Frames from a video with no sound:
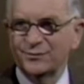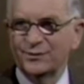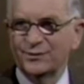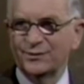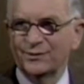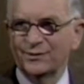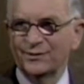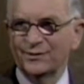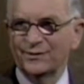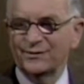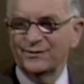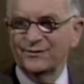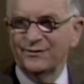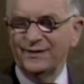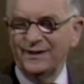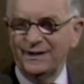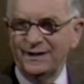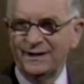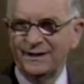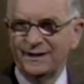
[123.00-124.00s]
balls of
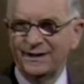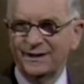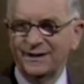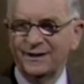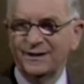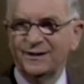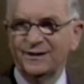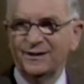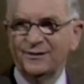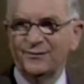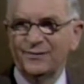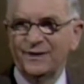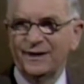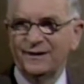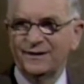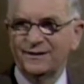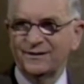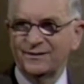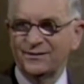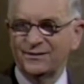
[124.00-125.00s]
hair
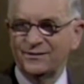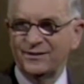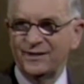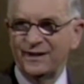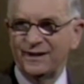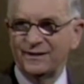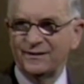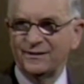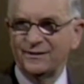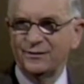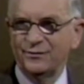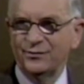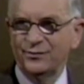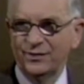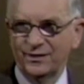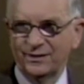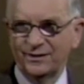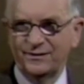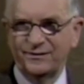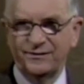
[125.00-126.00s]
by the contracting
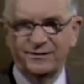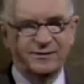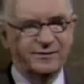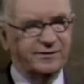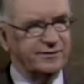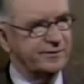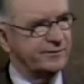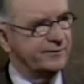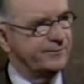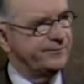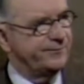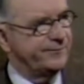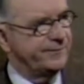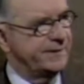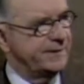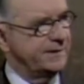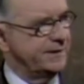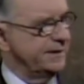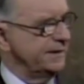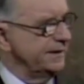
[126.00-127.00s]
parties.
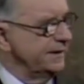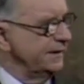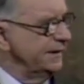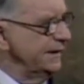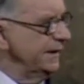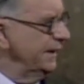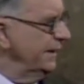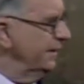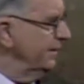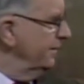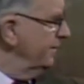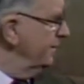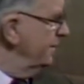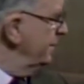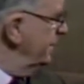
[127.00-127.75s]
Now,